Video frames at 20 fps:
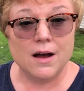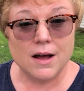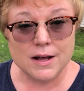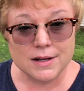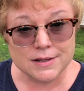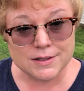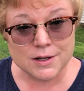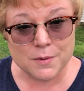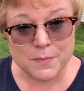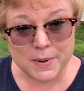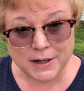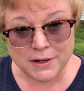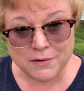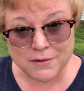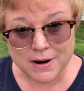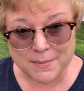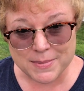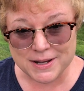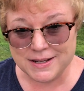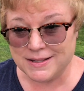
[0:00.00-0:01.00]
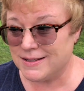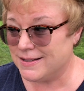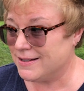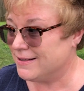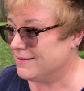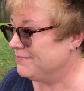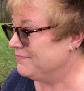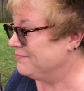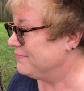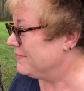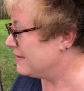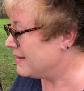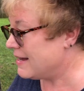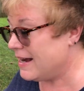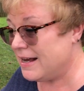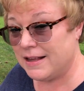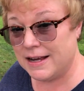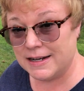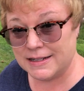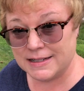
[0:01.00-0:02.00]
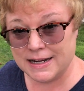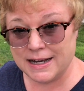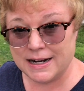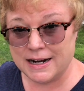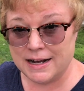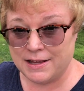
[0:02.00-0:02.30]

Also bunny rabbits, they like to get